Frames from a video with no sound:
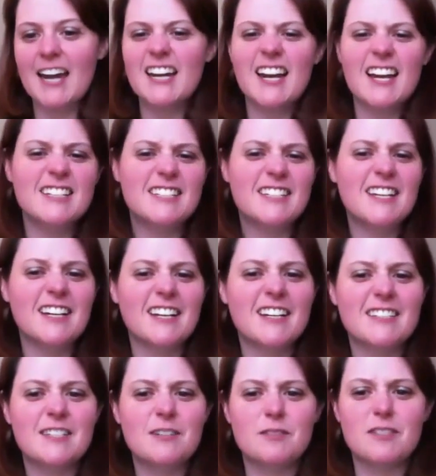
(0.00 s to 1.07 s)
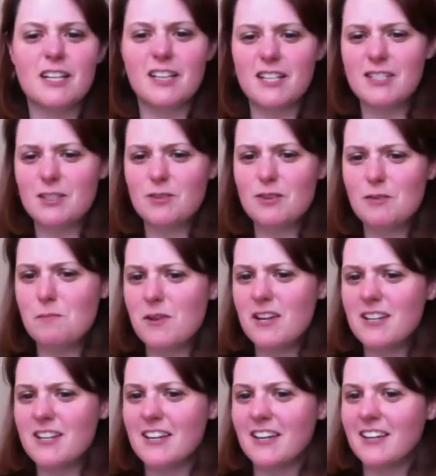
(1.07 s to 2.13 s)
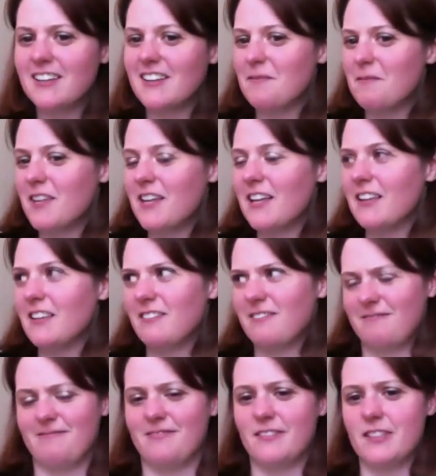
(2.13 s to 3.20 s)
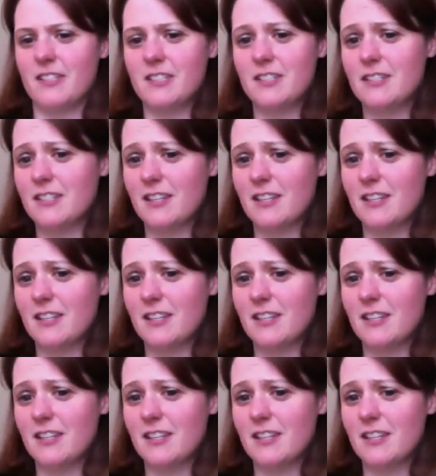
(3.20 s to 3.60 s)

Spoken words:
an idea because he was like, "Let's go on a picnic," and I'm thinking, "This is